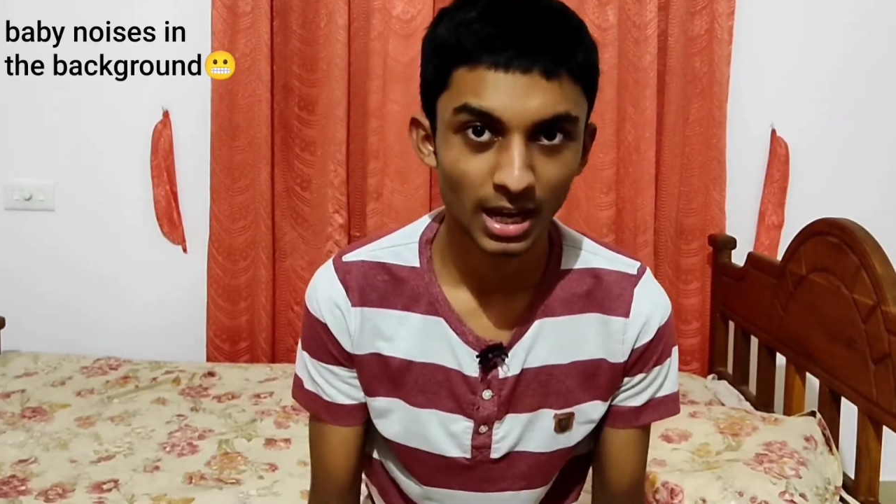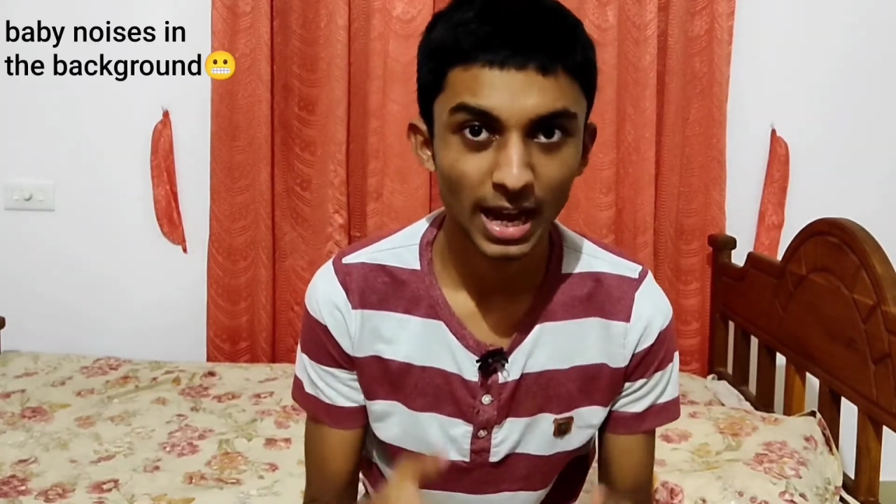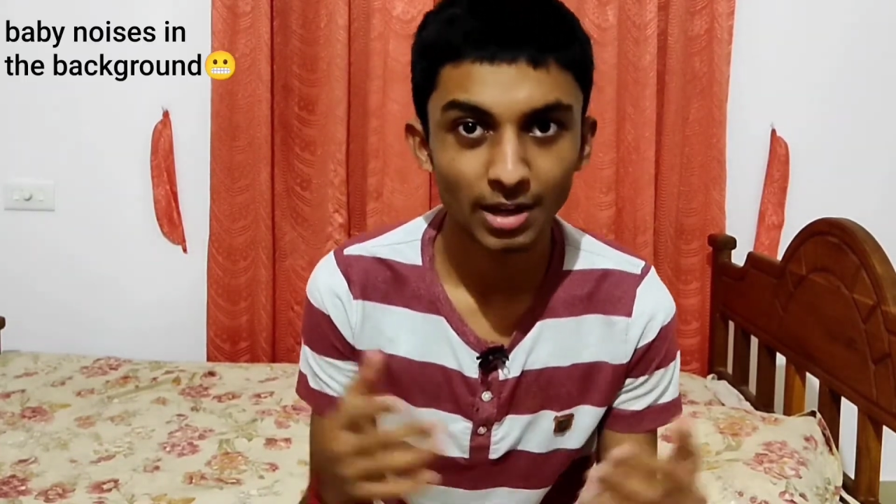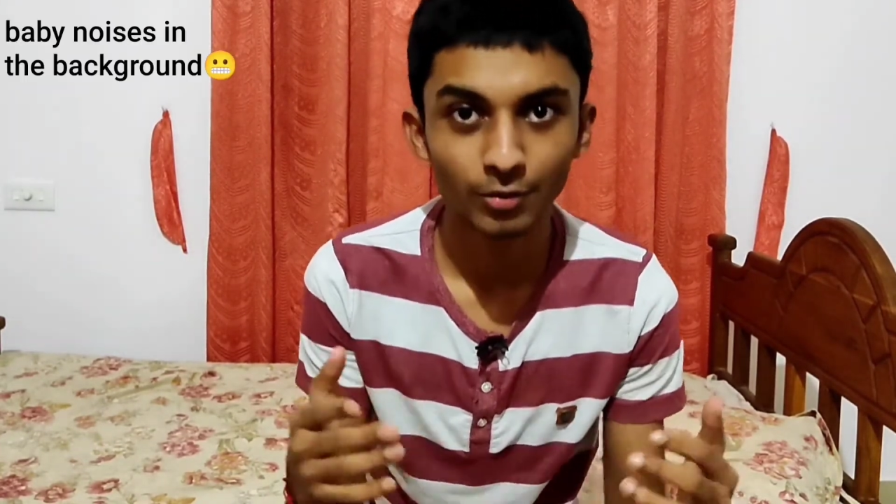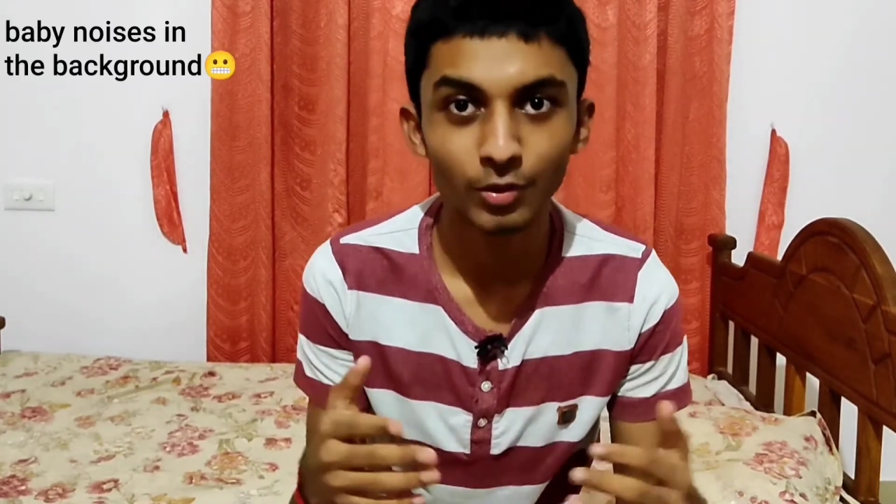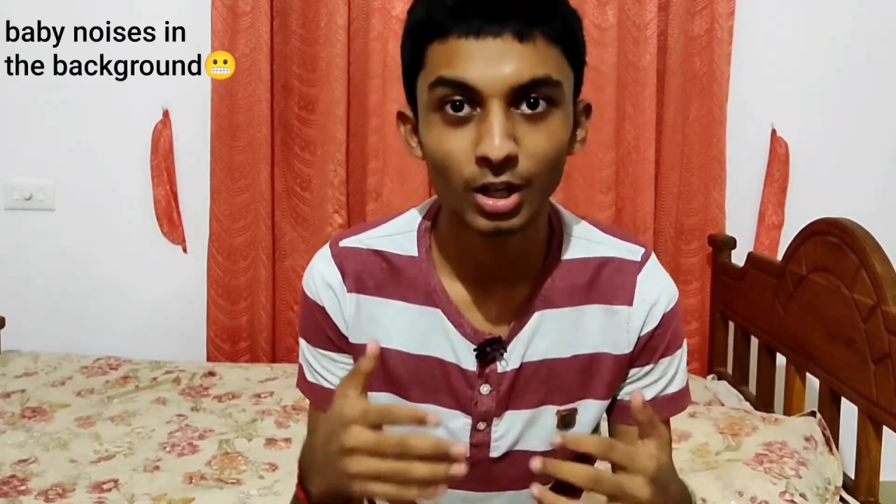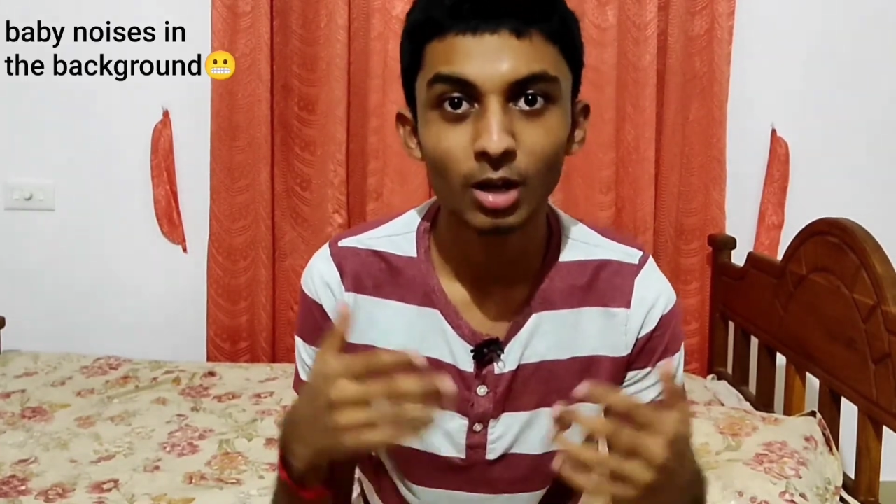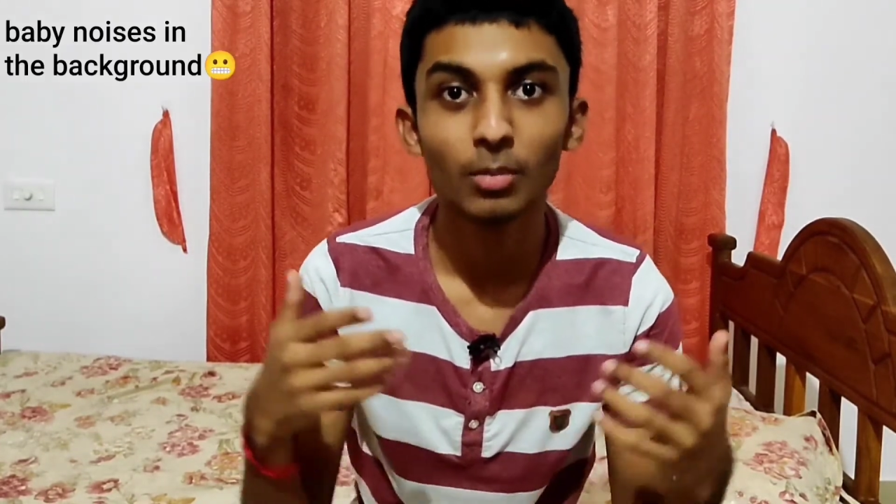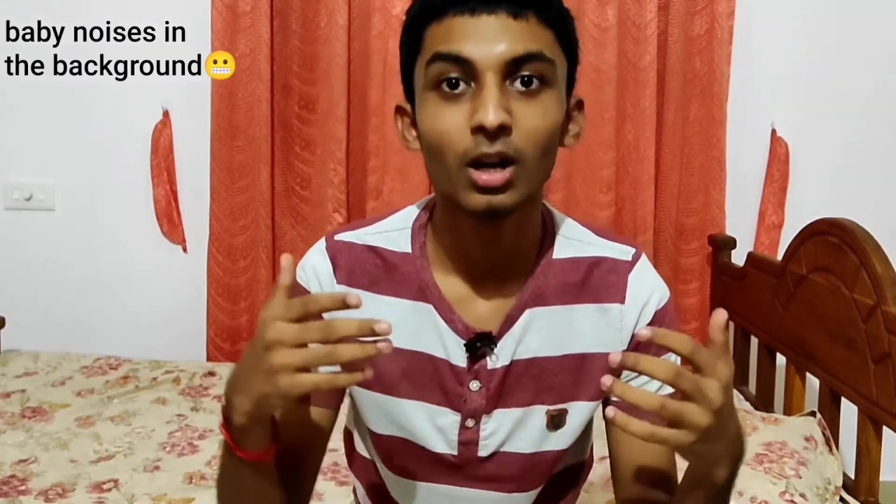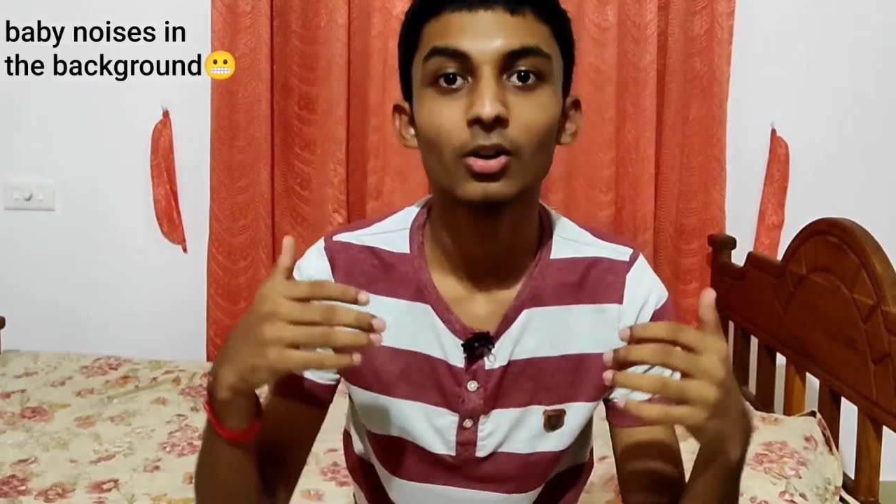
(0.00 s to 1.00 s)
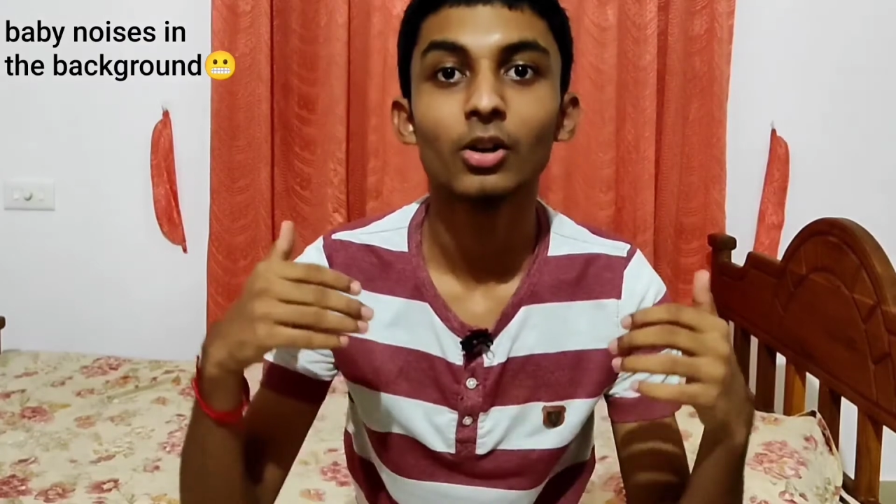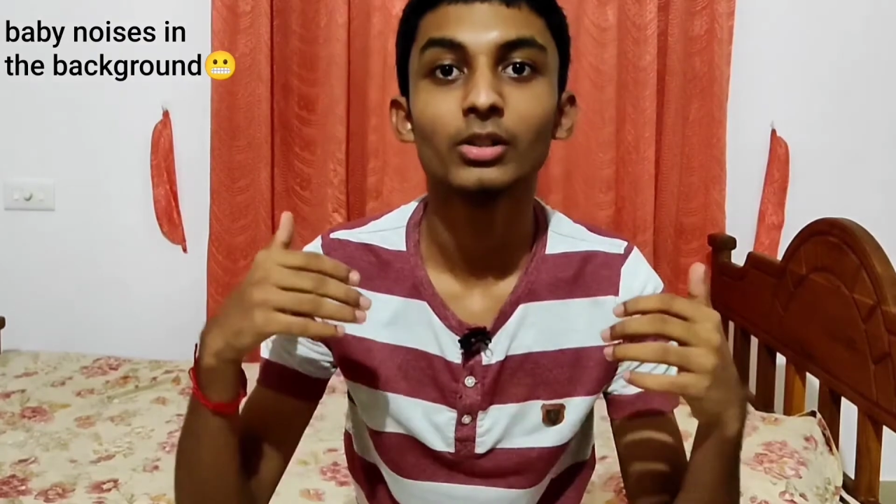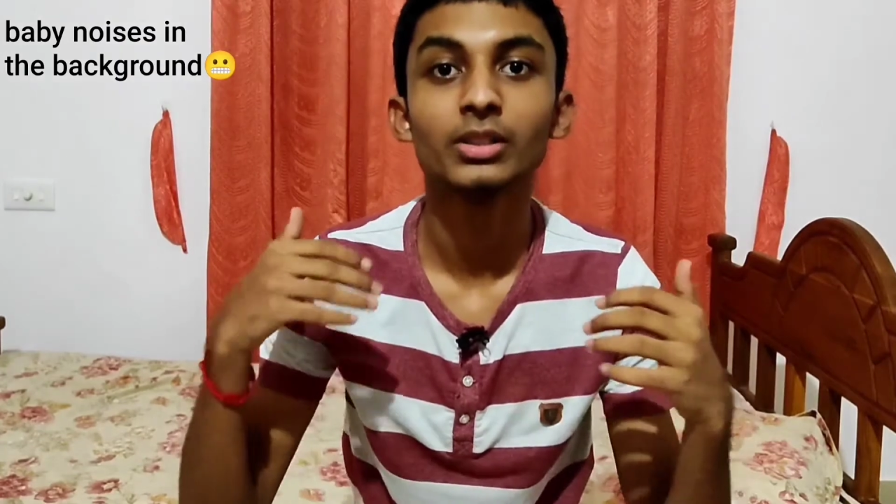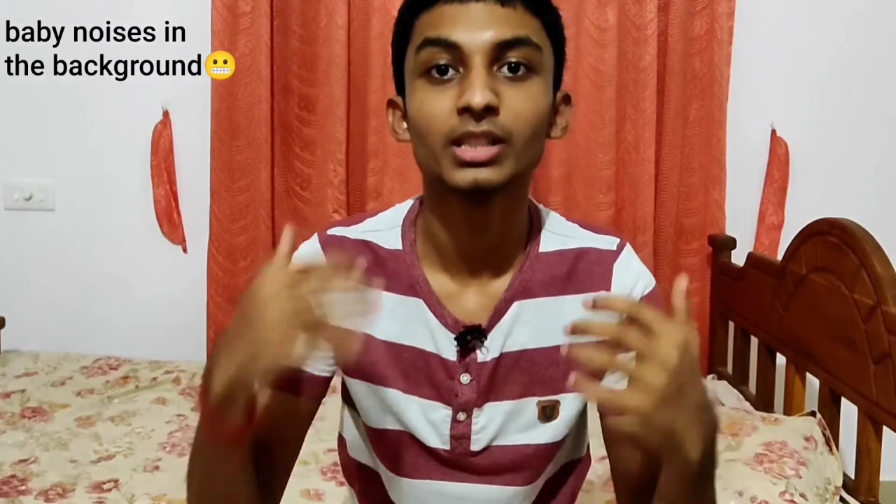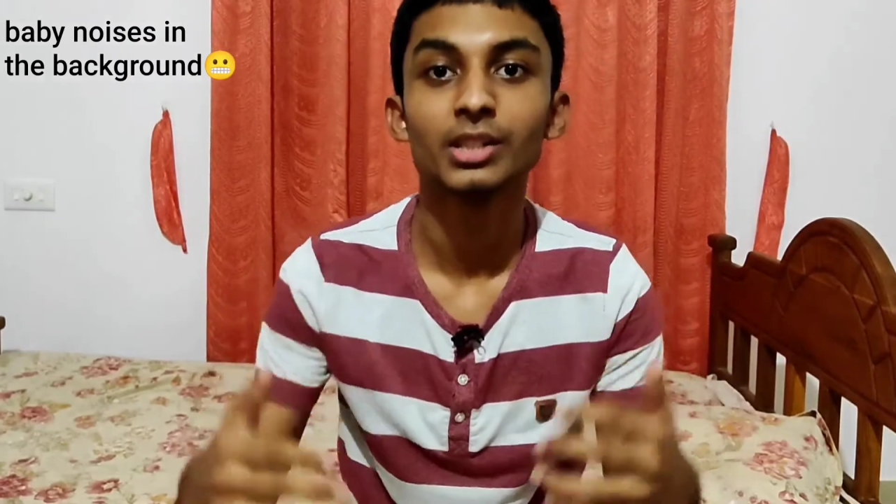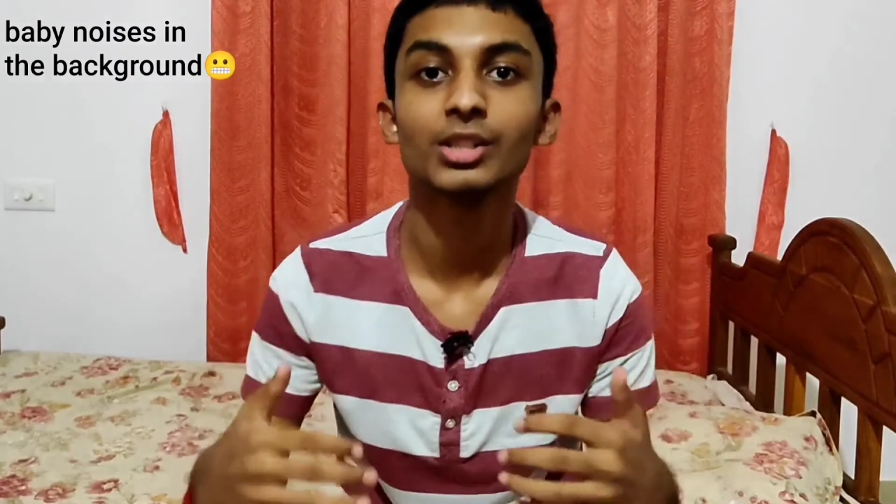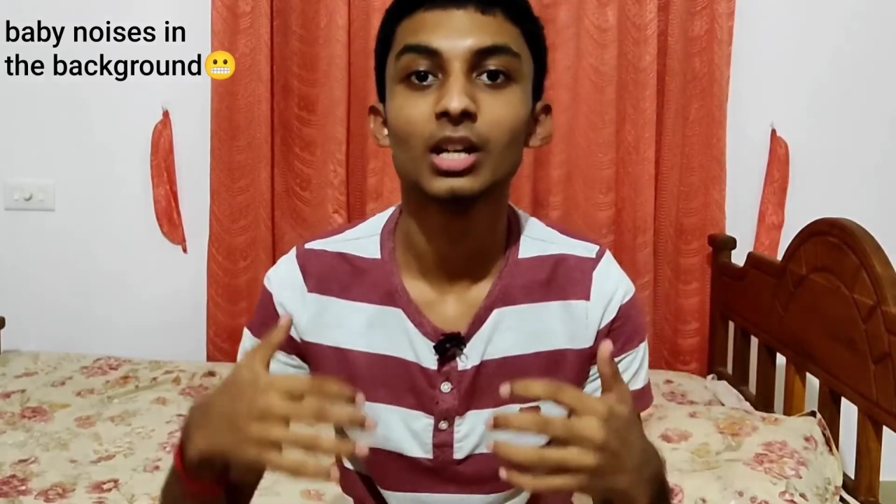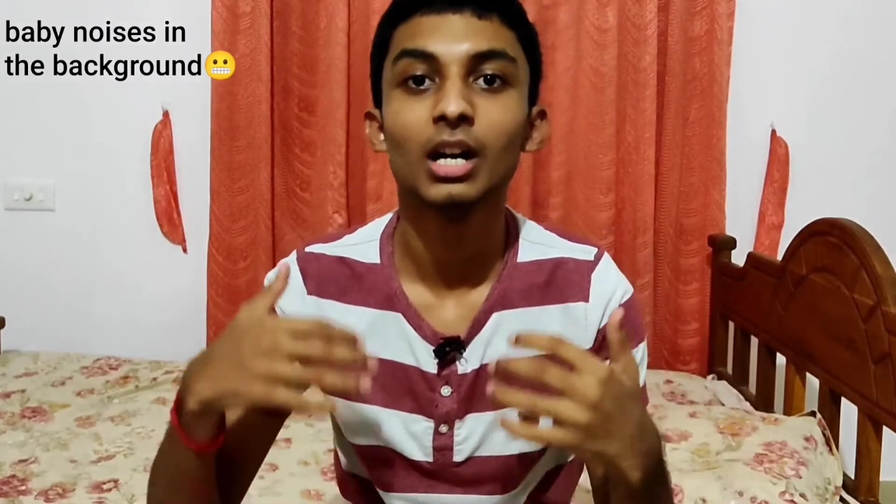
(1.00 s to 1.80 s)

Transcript: and if you come across such